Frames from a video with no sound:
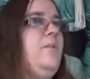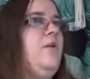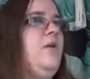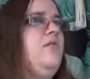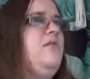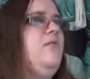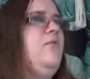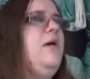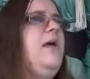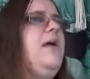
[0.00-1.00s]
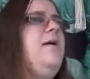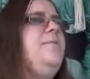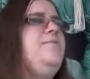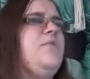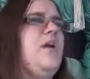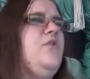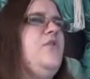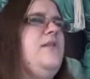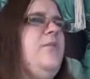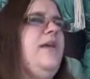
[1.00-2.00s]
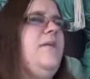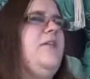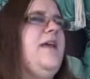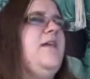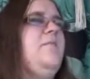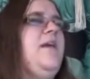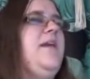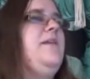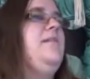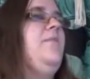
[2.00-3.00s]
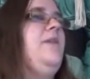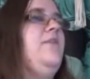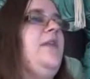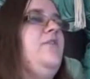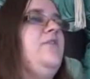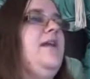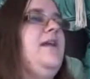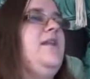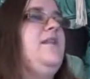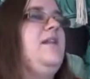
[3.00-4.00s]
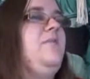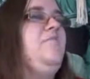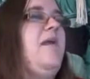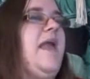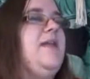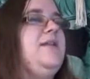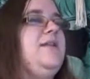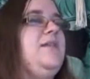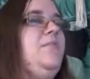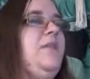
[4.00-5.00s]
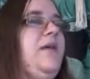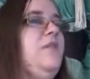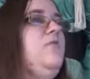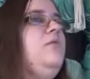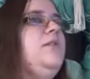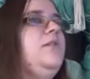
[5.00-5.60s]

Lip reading: but also there's something about like making something that looks like it's an abandoned build.